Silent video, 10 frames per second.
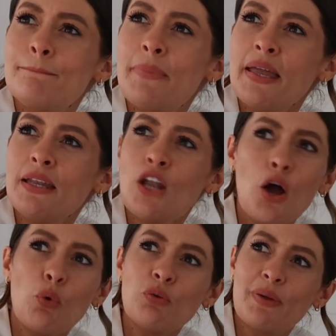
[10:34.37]
B no,
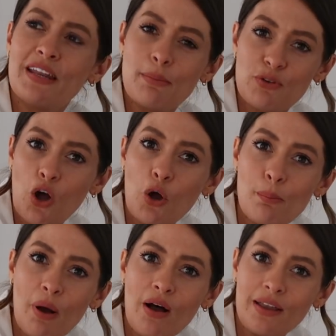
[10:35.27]
it wasn't B&M, it's
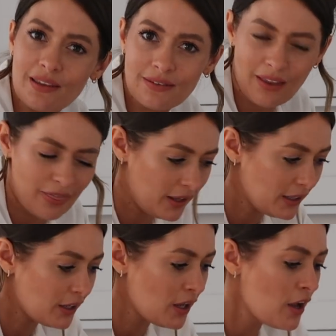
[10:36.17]
Home Bargains, I
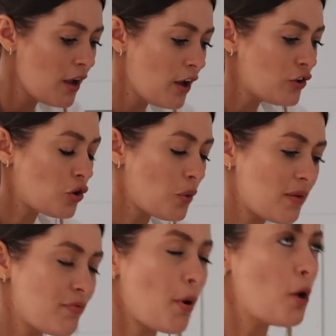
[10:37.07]
think two of
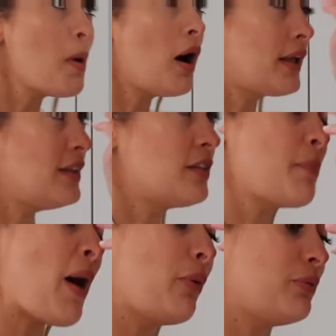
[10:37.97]
them from Home Bargains
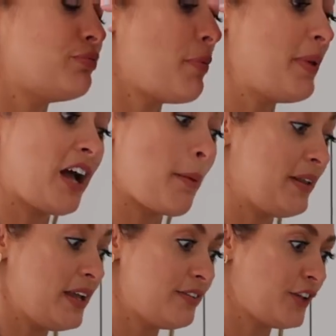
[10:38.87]
about probably a couple
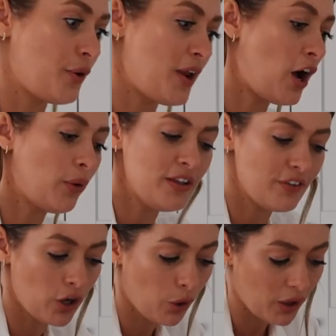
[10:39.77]
of years ago now,
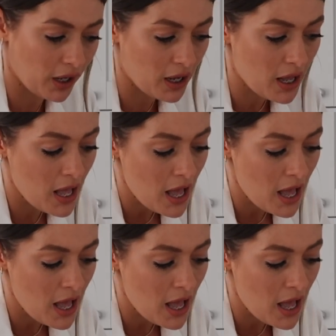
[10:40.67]
even longer.